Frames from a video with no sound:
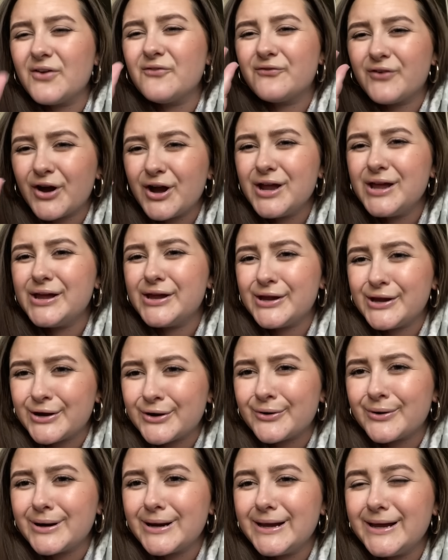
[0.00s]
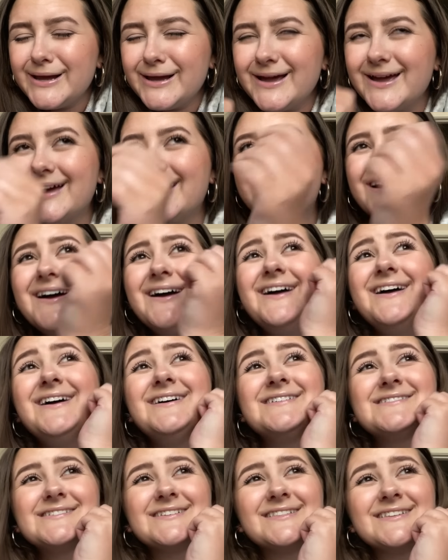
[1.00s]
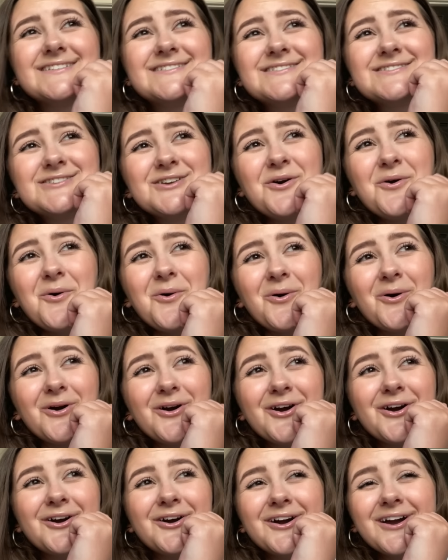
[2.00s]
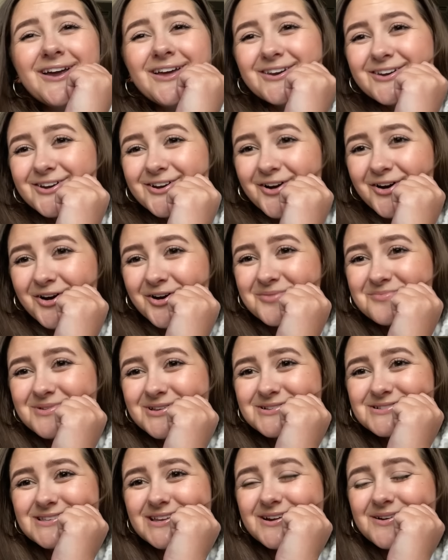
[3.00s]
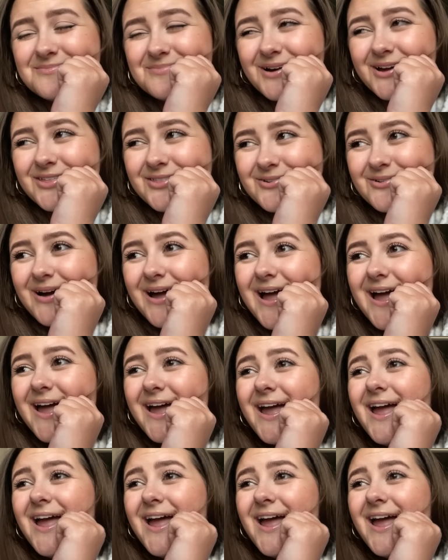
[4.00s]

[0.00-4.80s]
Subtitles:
very eerie to listen to horror in an art museum, by the way.